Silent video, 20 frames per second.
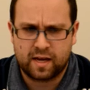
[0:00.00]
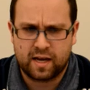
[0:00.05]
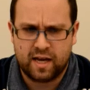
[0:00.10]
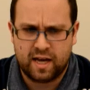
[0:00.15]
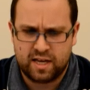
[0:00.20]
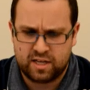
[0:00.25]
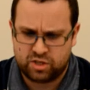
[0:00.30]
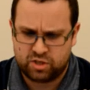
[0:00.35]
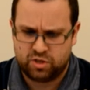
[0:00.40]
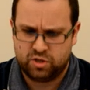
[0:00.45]

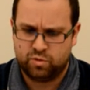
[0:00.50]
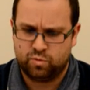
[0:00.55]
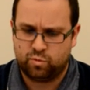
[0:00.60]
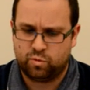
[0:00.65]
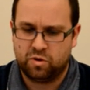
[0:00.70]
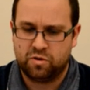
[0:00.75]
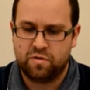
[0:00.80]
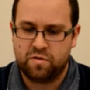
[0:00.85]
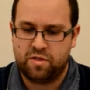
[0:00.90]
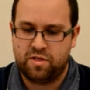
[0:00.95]
it's just
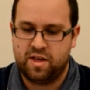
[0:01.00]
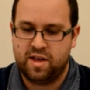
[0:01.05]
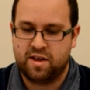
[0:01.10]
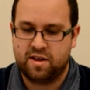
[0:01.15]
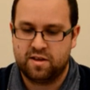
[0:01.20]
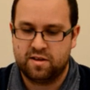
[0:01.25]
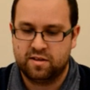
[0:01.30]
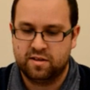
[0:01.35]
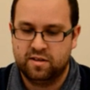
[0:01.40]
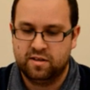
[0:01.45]
one
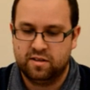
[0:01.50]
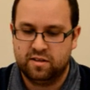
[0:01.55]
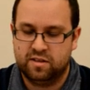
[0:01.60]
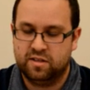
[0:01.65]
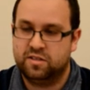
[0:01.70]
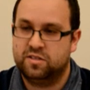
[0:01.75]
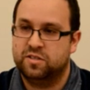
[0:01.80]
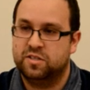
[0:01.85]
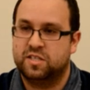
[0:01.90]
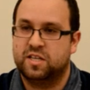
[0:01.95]
thing
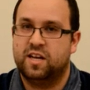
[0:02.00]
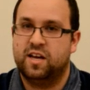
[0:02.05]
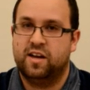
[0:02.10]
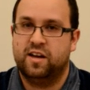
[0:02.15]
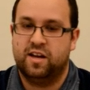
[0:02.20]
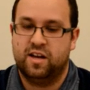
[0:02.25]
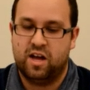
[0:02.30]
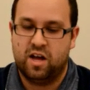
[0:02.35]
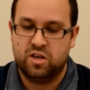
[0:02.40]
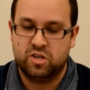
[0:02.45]
that does
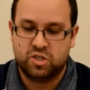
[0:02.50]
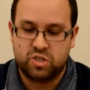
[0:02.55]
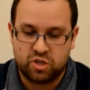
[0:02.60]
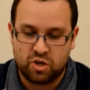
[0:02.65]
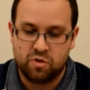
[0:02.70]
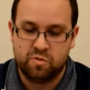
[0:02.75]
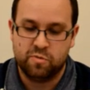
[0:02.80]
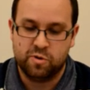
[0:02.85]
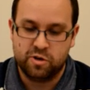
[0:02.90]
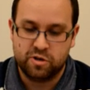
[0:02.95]

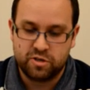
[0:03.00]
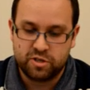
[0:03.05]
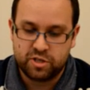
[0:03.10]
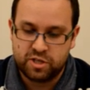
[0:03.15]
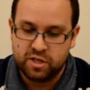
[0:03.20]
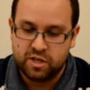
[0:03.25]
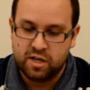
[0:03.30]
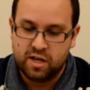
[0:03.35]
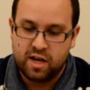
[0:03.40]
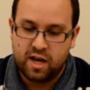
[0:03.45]
so
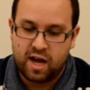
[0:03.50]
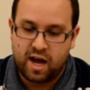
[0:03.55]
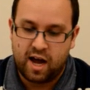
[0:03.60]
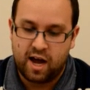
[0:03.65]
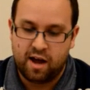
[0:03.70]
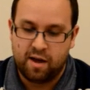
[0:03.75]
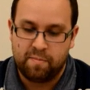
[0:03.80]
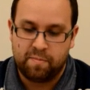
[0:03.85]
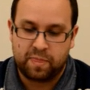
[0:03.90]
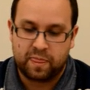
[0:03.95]
much.
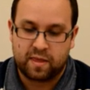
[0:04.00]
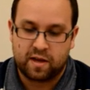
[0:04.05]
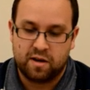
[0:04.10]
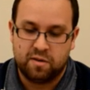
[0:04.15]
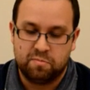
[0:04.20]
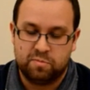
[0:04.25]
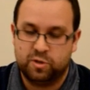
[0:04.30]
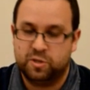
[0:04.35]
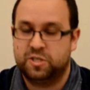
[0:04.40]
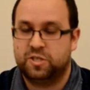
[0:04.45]
Um,
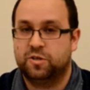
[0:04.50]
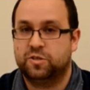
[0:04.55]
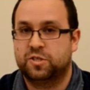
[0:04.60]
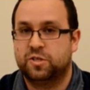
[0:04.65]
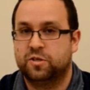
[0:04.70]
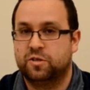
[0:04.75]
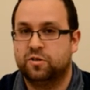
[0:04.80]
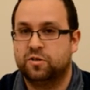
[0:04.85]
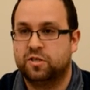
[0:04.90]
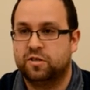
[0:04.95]
but it's
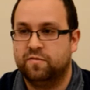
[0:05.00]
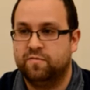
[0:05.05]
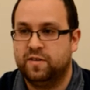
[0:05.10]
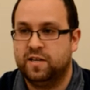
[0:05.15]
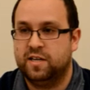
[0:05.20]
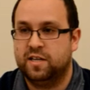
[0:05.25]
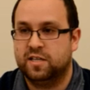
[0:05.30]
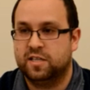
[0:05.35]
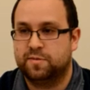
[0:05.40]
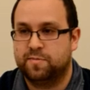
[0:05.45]
also got
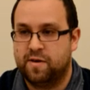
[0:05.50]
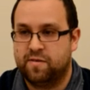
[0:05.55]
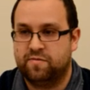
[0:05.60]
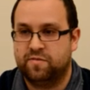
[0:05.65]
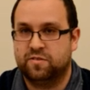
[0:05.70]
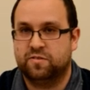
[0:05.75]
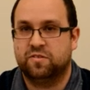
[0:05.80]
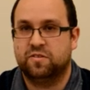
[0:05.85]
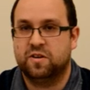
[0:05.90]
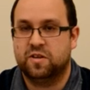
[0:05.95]
convenience
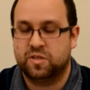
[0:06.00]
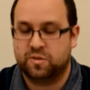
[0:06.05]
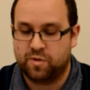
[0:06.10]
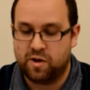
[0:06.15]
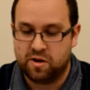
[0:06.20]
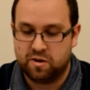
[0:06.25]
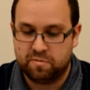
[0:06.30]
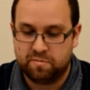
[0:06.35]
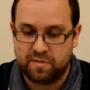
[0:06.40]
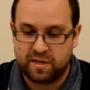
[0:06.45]
method on it as
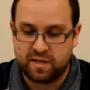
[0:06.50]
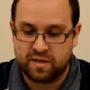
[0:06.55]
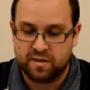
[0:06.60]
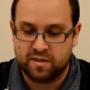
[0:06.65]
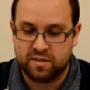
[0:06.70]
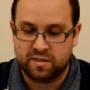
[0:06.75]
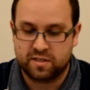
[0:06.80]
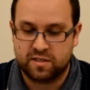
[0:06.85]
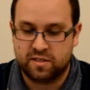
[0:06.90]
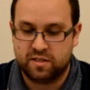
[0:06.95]
well
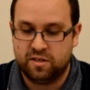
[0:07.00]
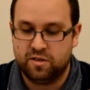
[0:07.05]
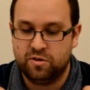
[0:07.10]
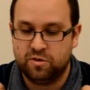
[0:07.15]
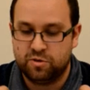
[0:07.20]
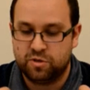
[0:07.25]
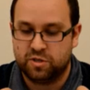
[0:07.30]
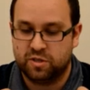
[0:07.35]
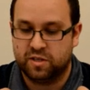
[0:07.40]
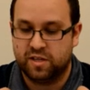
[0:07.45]
because
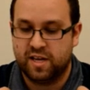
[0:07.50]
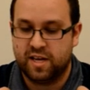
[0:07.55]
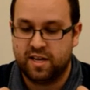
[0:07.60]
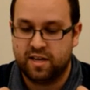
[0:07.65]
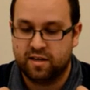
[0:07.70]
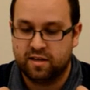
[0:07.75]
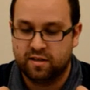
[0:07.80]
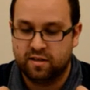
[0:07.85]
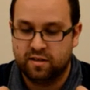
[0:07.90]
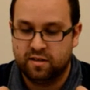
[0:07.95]

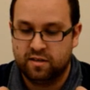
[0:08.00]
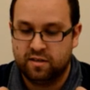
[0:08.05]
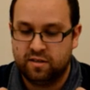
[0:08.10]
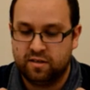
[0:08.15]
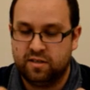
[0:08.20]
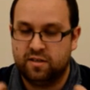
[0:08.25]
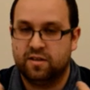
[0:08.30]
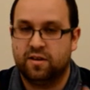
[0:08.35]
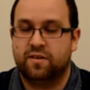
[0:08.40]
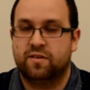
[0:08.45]
usually
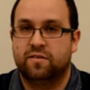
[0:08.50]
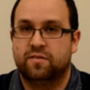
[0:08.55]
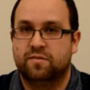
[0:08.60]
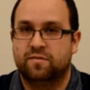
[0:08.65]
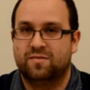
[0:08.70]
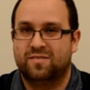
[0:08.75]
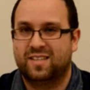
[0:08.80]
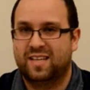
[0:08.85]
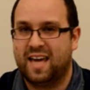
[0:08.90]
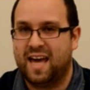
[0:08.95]
you don't
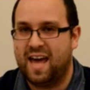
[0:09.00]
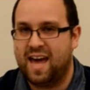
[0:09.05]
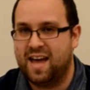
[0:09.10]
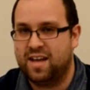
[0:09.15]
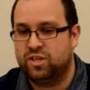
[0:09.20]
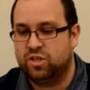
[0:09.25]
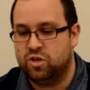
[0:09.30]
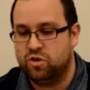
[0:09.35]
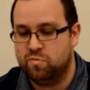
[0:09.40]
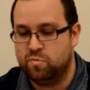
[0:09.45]
care
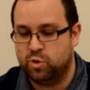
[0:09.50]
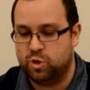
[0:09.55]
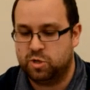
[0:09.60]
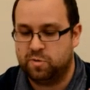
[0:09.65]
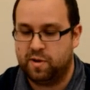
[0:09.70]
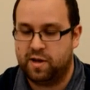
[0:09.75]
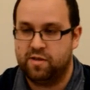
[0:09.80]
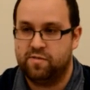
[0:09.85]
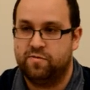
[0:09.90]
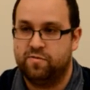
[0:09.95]
too much
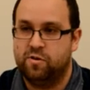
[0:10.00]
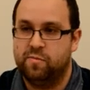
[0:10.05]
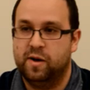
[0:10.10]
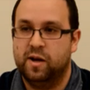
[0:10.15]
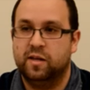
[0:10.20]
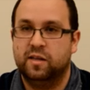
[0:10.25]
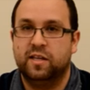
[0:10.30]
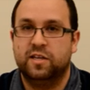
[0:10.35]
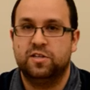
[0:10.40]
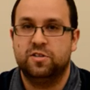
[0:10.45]
about the
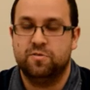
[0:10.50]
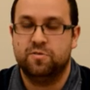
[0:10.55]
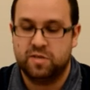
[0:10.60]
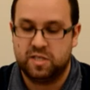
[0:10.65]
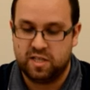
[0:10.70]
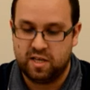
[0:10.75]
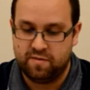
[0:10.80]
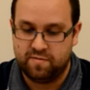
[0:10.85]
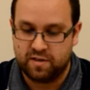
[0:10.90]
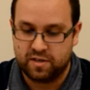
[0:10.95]
format unless you're
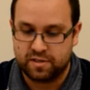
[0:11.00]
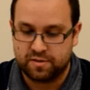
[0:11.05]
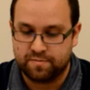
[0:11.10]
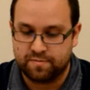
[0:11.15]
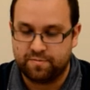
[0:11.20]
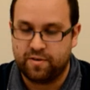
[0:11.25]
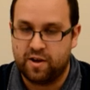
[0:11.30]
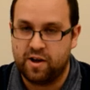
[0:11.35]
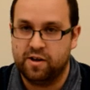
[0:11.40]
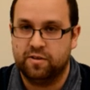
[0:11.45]
receiving some
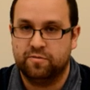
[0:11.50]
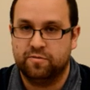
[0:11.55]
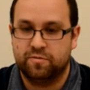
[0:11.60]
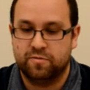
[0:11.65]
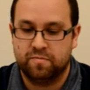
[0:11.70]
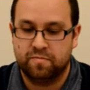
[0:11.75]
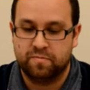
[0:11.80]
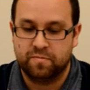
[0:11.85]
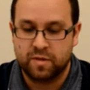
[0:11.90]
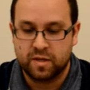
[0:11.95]
file
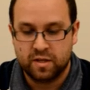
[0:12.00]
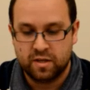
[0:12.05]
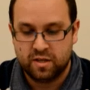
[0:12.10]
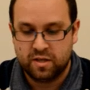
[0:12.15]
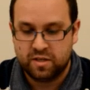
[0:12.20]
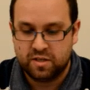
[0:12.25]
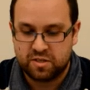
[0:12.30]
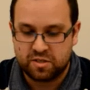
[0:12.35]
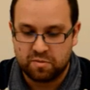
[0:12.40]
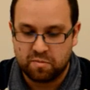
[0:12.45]
from
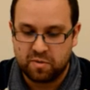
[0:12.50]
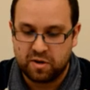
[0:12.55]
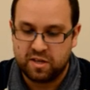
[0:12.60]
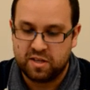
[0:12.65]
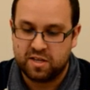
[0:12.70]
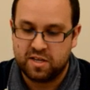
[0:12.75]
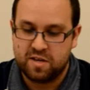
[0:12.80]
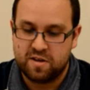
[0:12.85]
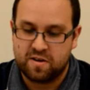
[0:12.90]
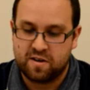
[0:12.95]
somebody
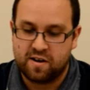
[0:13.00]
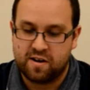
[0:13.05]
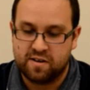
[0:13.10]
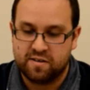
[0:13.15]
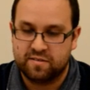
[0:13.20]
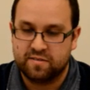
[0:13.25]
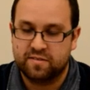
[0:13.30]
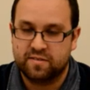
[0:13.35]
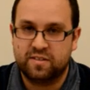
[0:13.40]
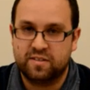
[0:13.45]
that you
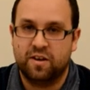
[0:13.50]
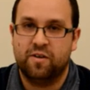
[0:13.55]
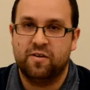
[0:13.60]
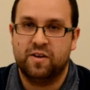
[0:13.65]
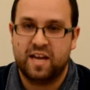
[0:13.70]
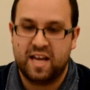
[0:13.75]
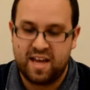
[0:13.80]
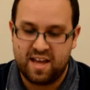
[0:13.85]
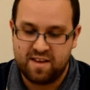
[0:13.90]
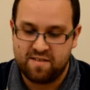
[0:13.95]
can't go and
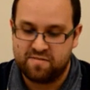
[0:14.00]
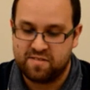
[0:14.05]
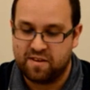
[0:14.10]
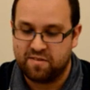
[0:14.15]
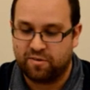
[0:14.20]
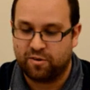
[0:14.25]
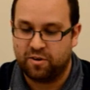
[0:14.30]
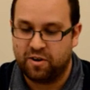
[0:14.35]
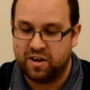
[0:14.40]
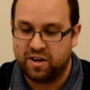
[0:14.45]
hit if they've
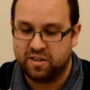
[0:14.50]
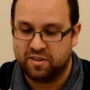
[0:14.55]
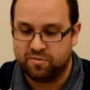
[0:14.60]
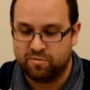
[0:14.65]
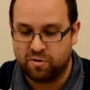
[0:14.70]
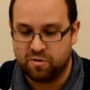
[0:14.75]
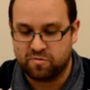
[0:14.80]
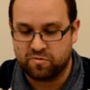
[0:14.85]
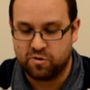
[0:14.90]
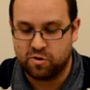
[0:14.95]
got it in the
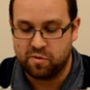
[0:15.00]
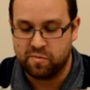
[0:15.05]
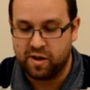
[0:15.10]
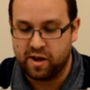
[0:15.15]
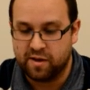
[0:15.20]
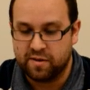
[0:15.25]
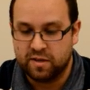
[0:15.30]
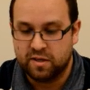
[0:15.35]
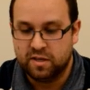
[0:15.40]
wrong format.